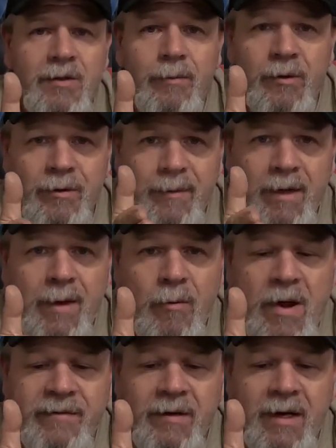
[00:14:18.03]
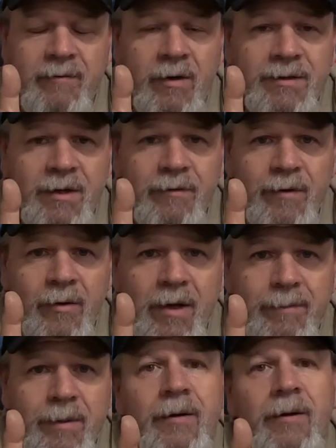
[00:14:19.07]
So both me and my wife can have our cell phone
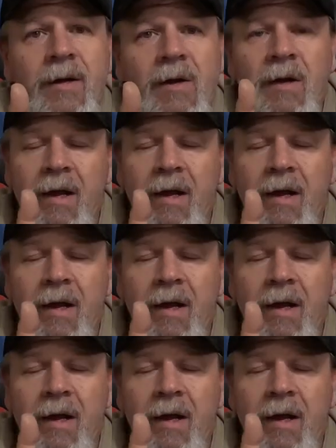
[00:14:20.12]
up here,